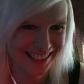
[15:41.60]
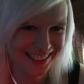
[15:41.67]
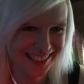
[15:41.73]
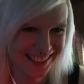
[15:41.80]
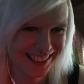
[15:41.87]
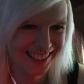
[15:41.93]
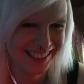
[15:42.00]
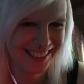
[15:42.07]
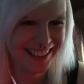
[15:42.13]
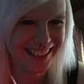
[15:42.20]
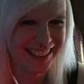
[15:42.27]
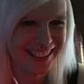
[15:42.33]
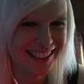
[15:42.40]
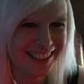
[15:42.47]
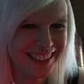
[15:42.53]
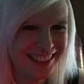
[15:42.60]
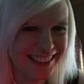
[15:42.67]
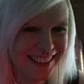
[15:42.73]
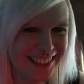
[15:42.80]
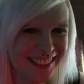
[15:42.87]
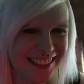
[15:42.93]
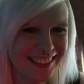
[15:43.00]

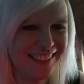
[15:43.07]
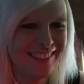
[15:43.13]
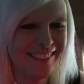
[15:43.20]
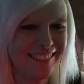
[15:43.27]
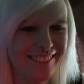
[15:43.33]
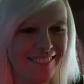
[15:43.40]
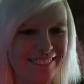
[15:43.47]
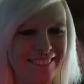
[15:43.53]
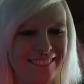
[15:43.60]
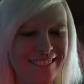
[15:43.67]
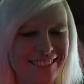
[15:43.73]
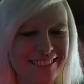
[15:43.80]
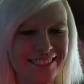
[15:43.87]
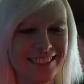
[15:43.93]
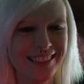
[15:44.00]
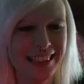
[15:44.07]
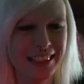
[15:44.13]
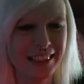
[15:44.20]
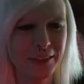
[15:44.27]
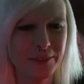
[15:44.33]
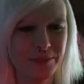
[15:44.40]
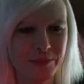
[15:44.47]

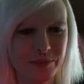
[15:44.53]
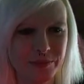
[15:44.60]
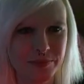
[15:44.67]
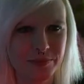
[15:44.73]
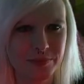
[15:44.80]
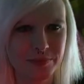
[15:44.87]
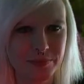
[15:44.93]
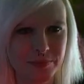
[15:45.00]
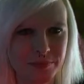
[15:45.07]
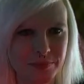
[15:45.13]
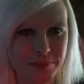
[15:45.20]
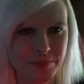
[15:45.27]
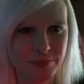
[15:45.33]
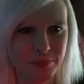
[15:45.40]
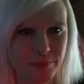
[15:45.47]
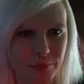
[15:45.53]
[no speech]